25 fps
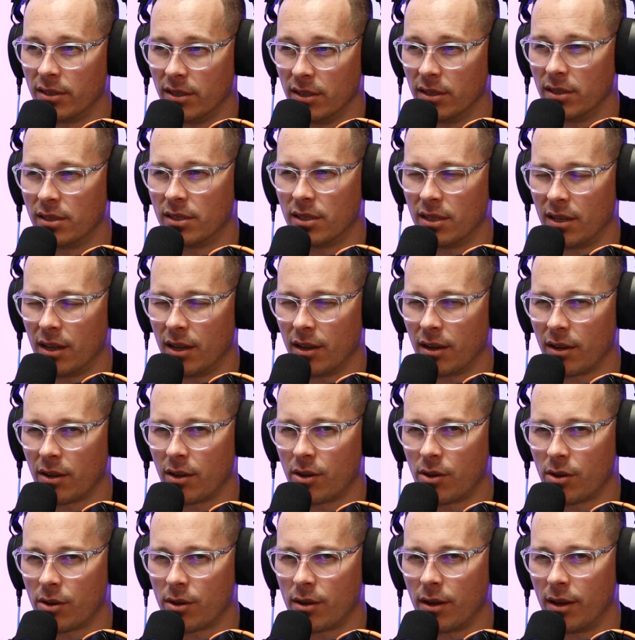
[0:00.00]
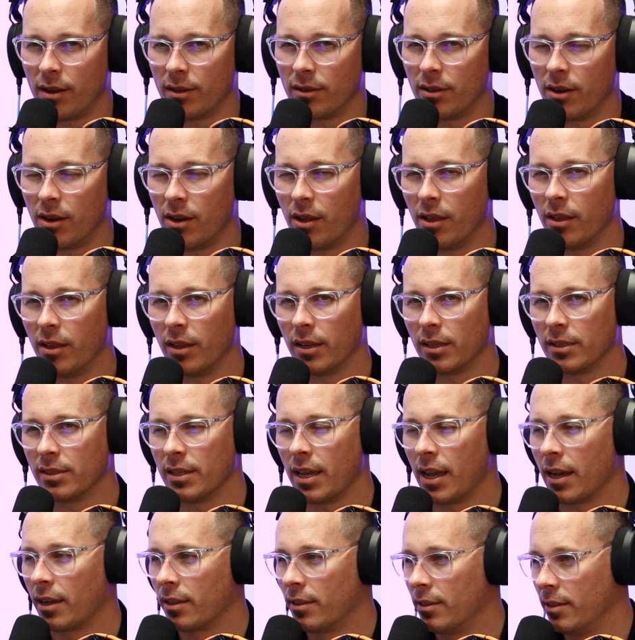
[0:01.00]
There's, I I don't know the
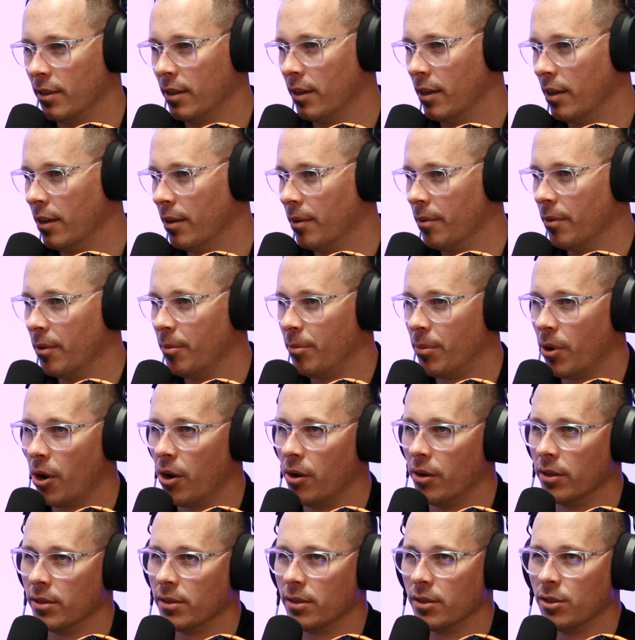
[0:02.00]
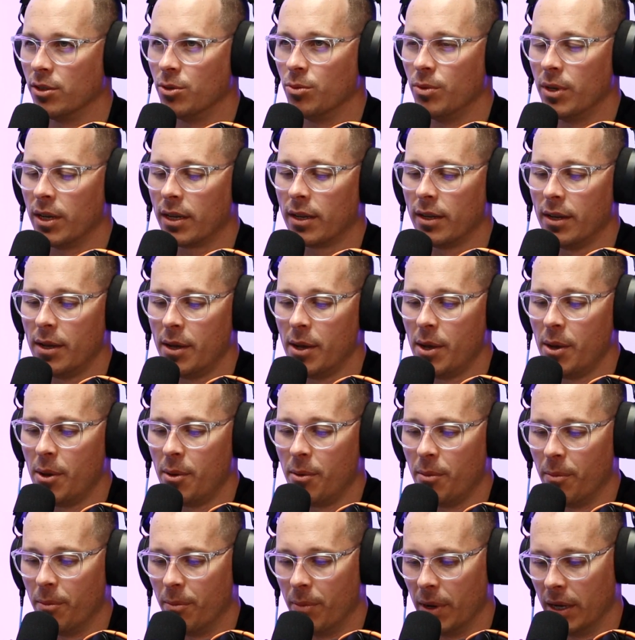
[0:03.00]
exact opponents this week,
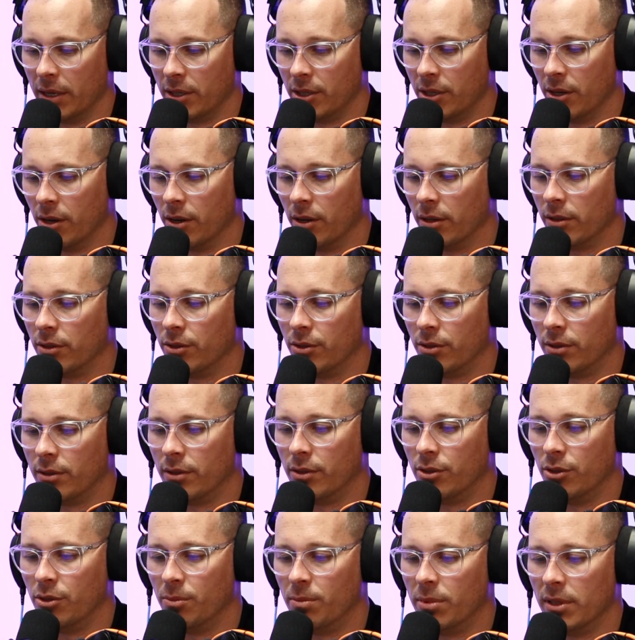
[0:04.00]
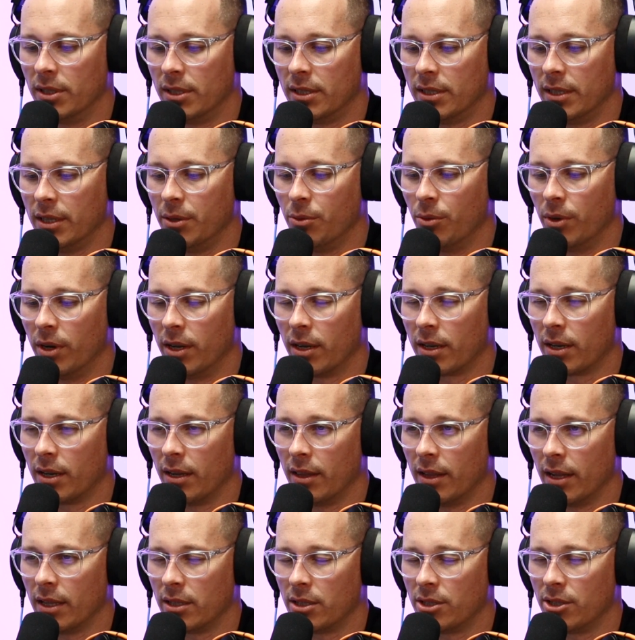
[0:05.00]
but yeah, Duplessis
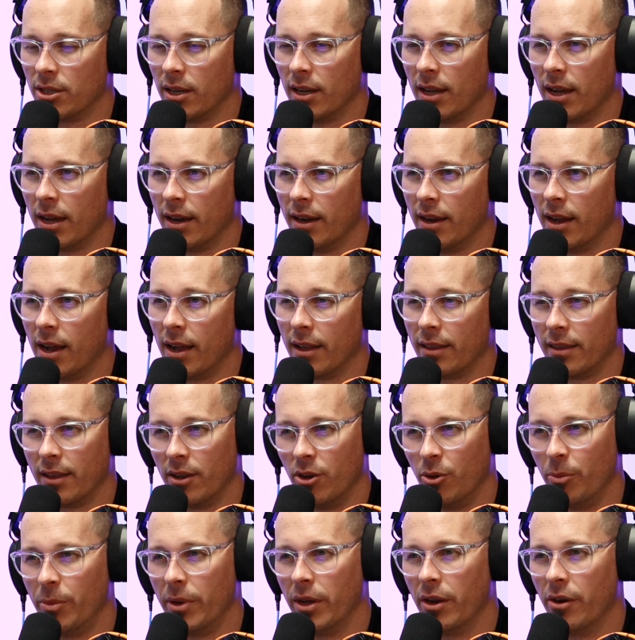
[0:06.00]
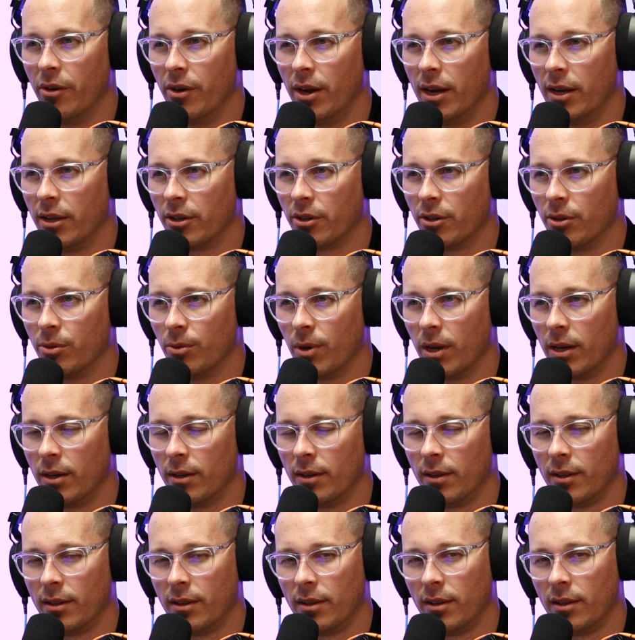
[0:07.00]
Whitaker, that's July 9th. That'll be a really good one.